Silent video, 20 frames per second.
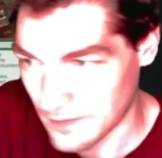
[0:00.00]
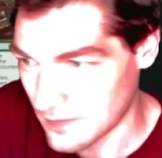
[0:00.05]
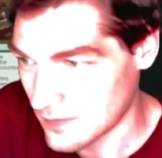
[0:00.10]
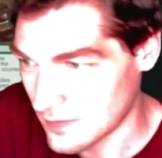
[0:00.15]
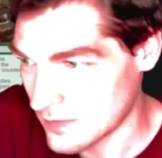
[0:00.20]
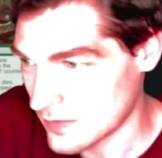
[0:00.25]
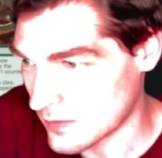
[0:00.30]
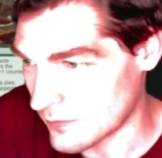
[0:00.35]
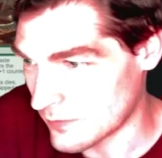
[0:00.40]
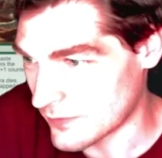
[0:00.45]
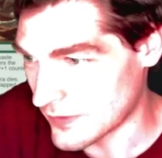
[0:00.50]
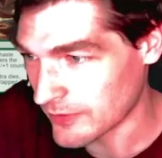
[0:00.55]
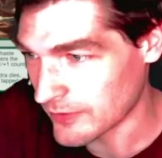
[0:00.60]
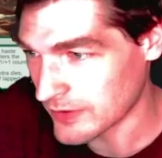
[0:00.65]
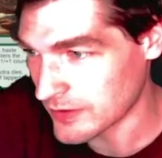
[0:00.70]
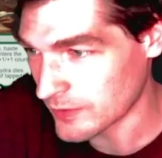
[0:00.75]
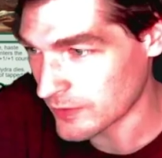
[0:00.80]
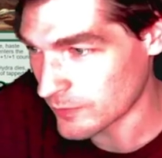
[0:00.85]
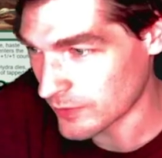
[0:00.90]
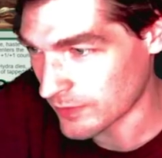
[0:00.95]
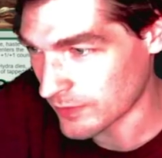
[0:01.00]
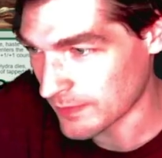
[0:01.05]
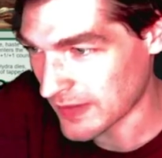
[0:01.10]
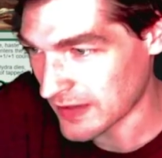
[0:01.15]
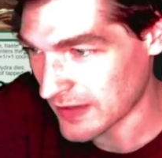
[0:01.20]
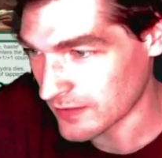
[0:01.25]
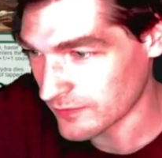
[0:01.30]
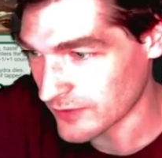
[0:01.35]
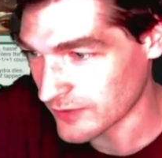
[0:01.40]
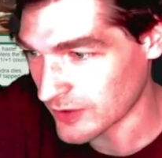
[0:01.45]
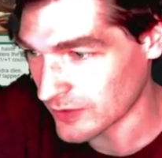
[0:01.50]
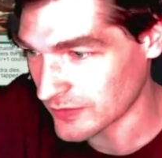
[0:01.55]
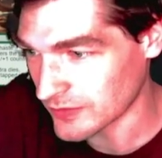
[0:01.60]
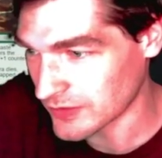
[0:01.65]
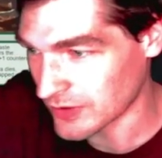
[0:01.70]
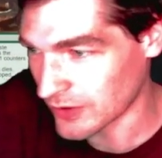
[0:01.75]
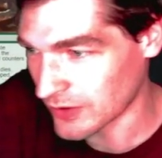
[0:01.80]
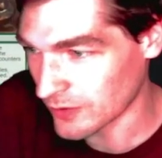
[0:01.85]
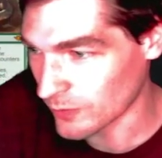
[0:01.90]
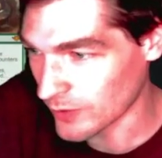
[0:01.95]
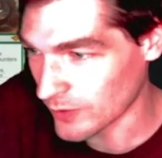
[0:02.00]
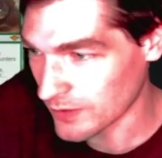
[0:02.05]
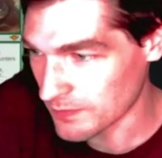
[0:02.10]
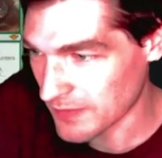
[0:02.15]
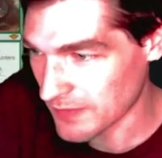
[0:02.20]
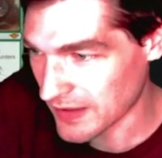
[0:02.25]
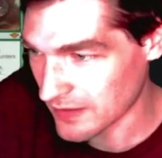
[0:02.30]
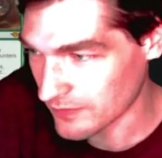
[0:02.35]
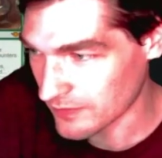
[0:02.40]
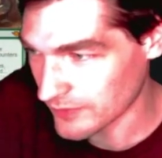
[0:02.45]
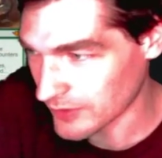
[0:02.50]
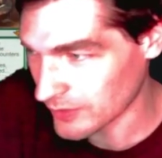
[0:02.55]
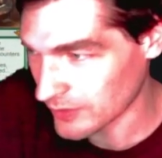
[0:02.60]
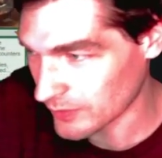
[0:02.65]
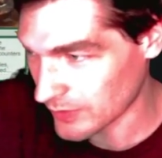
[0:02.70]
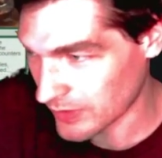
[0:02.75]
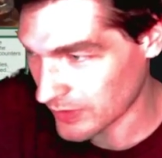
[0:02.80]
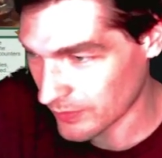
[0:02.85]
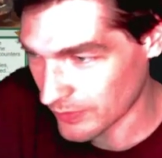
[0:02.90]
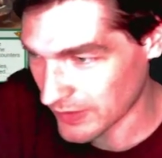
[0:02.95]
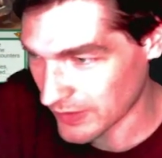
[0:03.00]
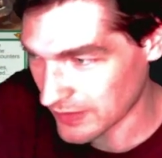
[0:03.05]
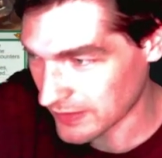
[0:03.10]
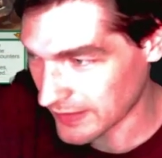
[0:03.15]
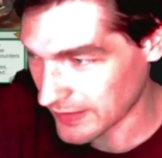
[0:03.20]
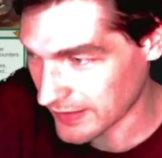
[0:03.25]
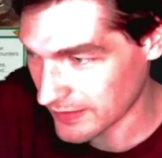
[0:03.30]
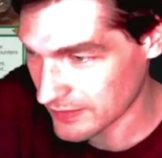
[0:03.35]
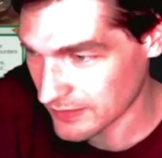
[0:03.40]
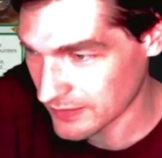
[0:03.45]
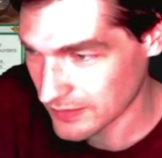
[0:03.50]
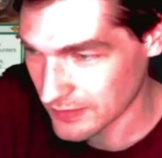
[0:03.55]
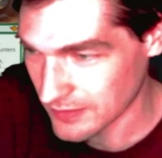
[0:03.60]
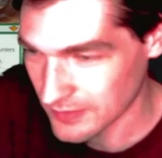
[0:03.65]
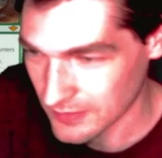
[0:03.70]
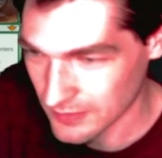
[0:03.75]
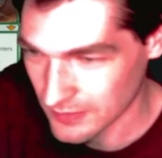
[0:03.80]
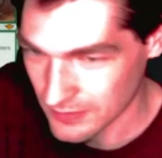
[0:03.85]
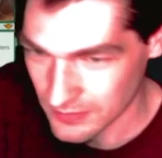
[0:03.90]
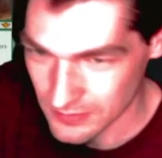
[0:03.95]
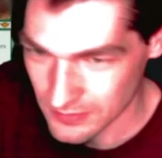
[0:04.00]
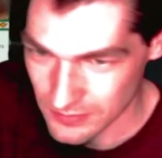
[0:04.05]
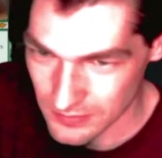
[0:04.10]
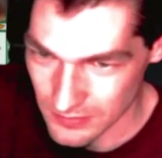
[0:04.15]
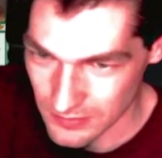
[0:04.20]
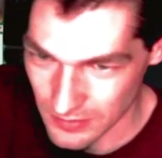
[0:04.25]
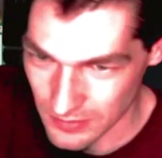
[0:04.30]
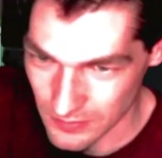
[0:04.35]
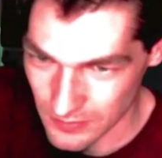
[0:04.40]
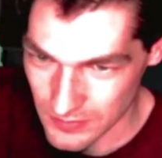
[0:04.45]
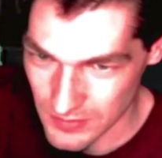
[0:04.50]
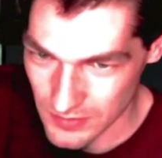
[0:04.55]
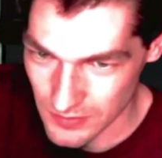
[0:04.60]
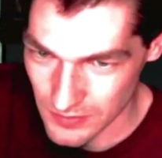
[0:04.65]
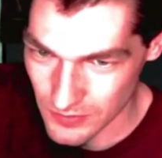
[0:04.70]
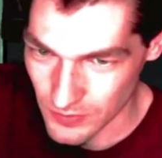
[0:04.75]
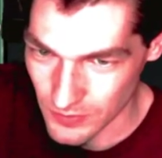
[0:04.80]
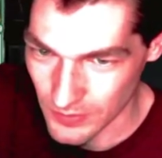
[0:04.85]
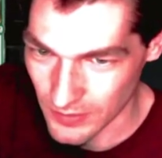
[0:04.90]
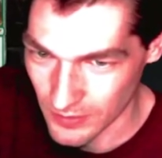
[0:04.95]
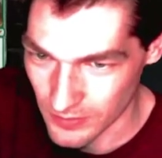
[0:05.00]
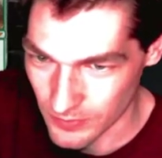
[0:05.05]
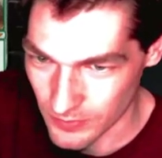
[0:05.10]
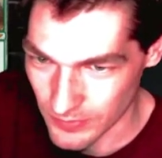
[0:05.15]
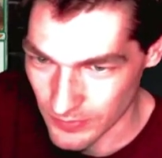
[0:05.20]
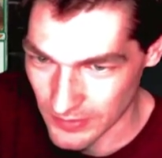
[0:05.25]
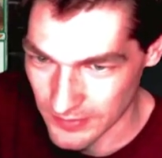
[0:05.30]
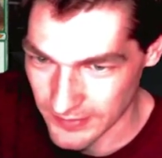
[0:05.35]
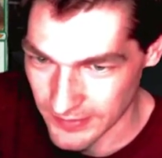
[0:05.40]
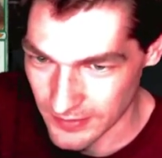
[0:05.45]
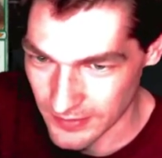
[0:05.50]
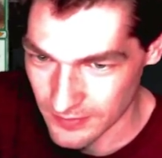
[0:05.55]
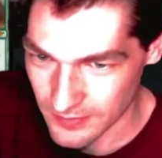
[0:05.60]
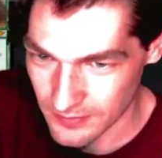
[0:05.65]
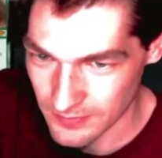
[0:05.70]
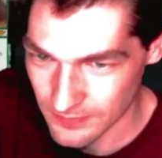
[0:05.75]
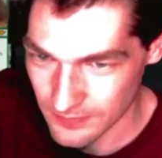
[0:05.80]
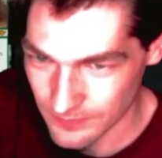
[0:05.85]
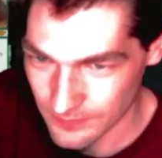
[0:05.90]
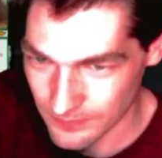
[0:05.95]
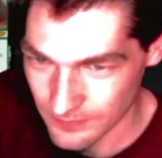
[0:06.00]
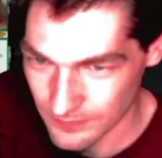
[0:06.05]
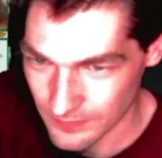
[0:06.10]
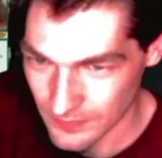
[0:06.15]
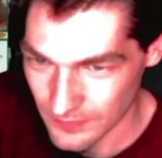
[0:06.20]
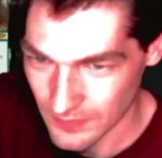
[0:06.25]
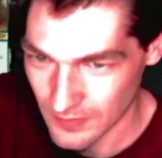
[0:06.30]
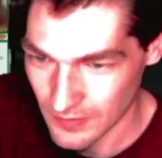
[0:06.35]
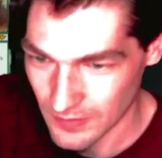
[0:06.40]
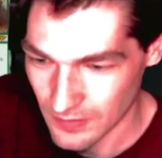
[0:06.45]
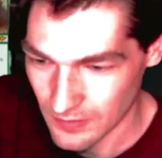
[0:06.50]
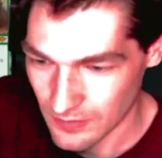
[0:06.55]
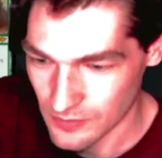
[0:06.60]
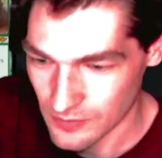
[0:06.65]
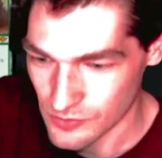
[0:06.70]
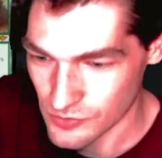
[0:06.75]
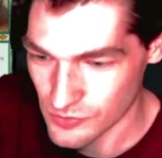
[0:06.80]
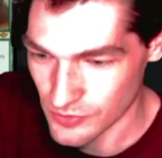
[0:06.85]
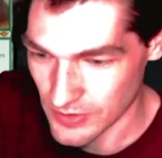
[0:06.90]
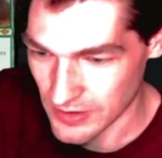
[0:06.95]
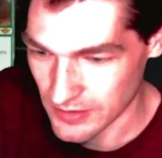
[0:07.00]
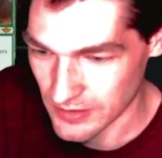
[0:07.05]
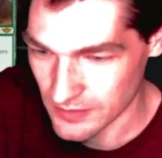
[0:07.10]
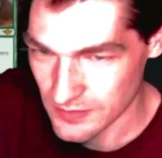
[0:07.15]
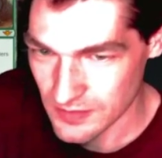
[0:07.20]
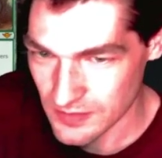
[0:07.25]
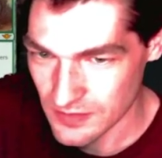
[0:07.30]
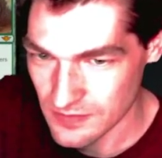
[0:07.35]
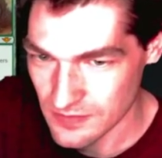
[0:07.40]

They're very good with Mana Vault. Turn 1 Mana Vault with a red land. Turn 2 another red land. Dragons.